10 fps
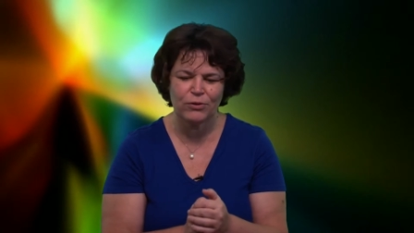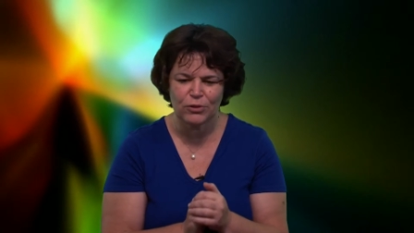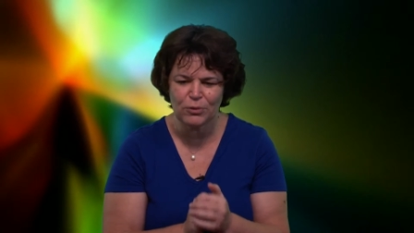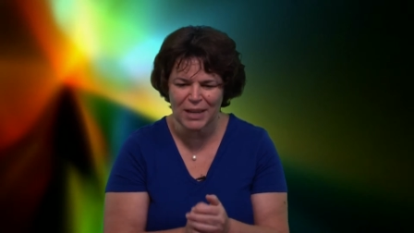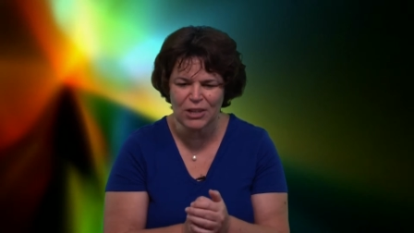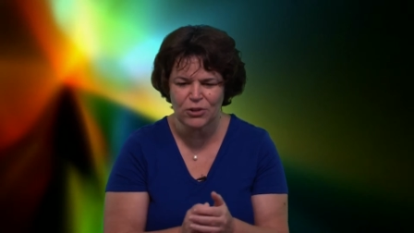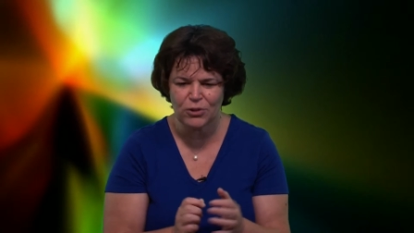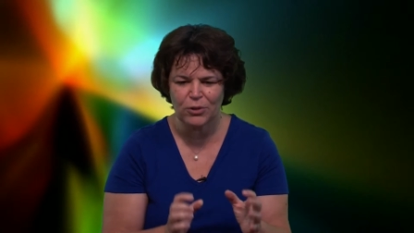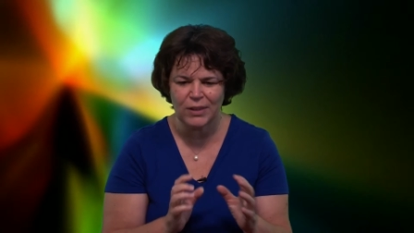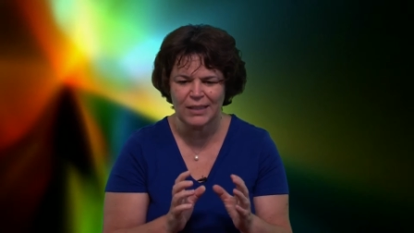to make
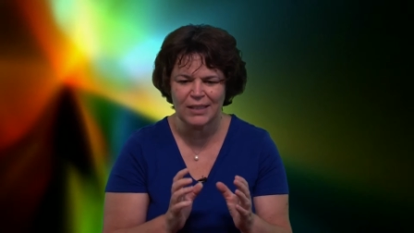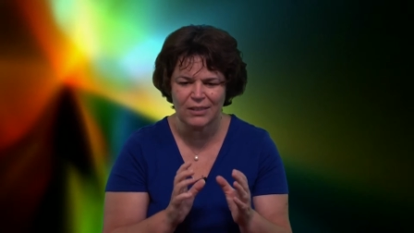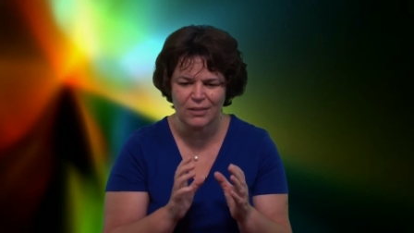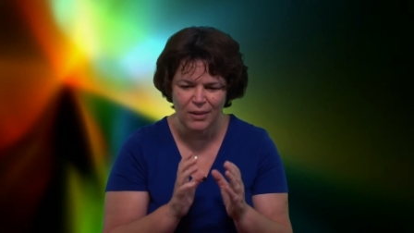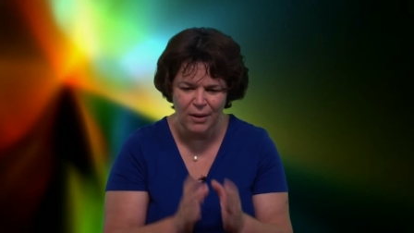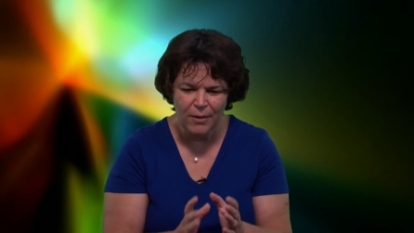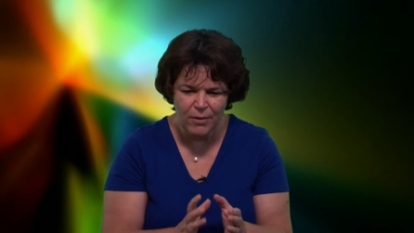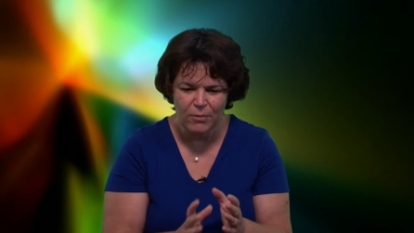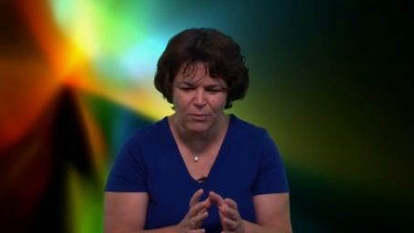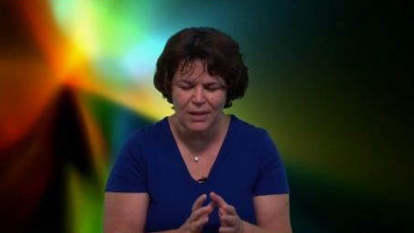sure that it's
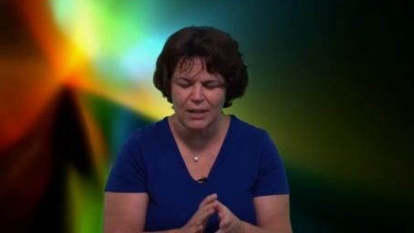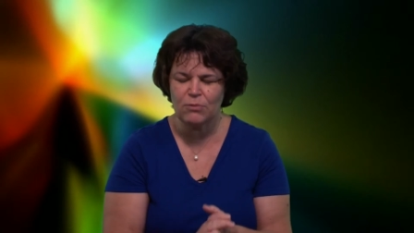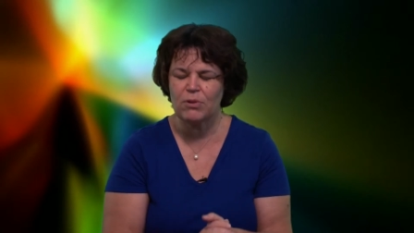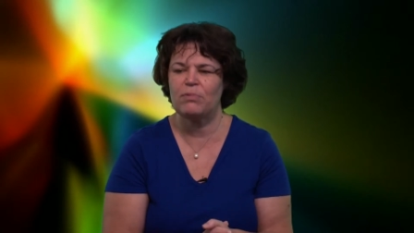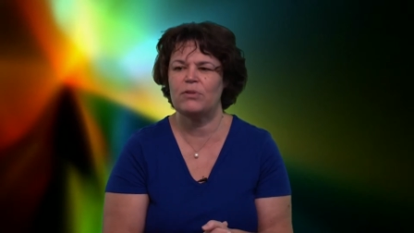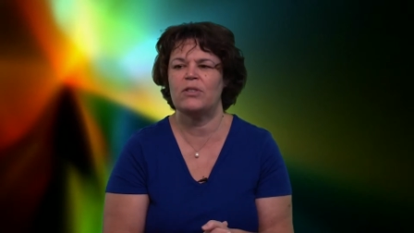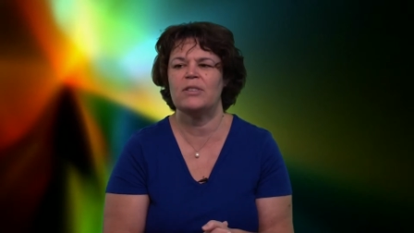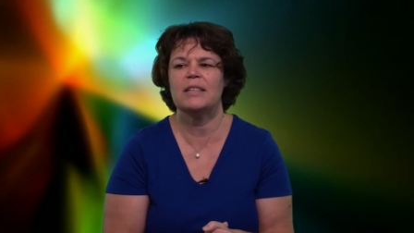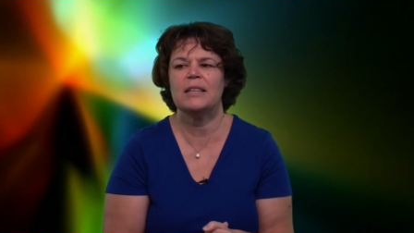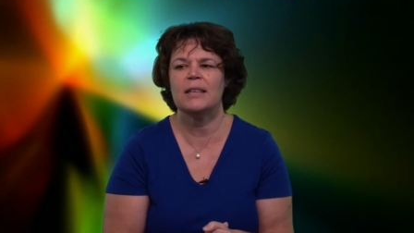really
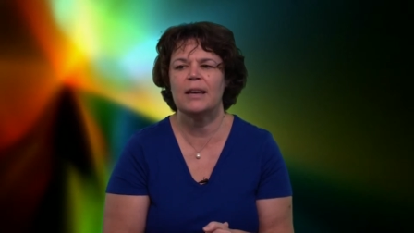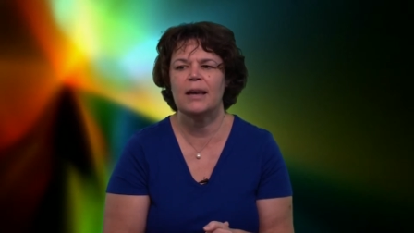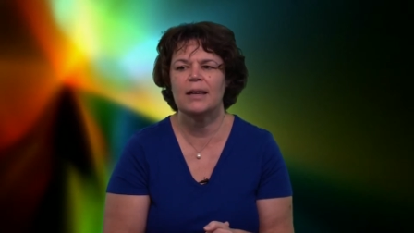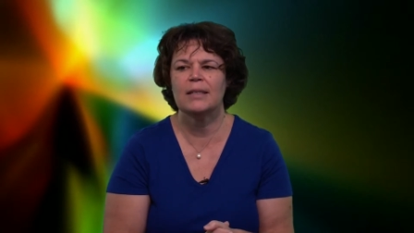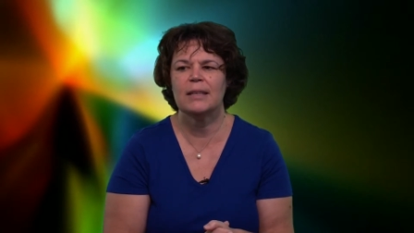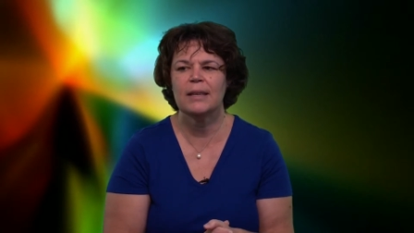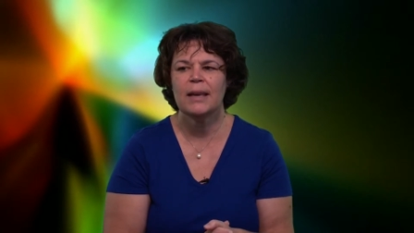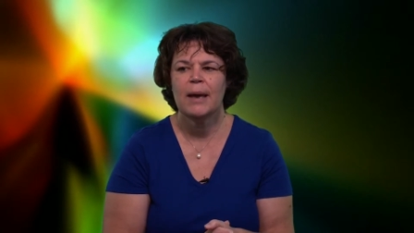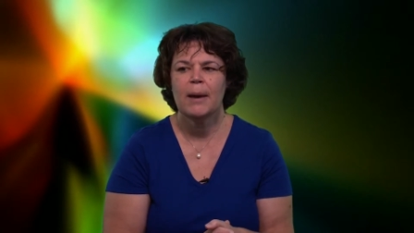representing their idea.